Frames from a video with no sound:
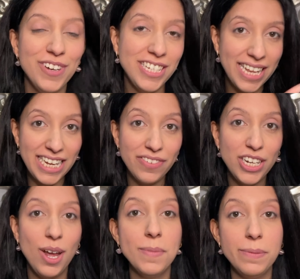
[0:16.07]
today's
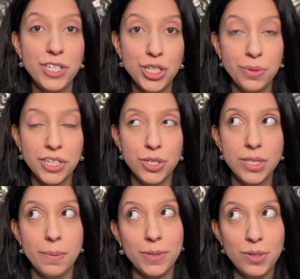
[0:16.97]
video, I'm going to be showing you
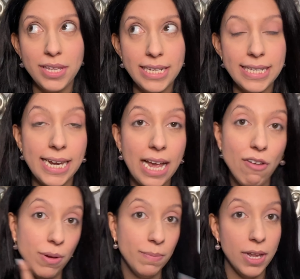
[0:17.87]
some new things that I got
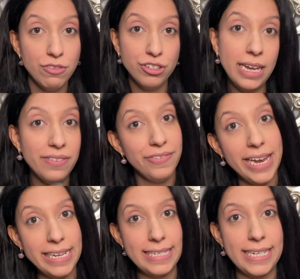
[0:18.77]
from
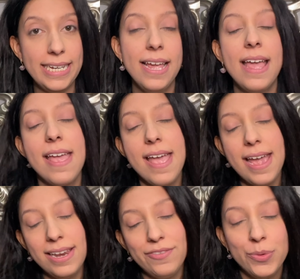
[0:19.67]
Loveshackfancy,
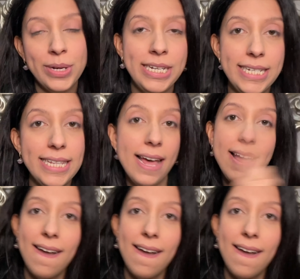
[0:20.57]
and if you want to see that,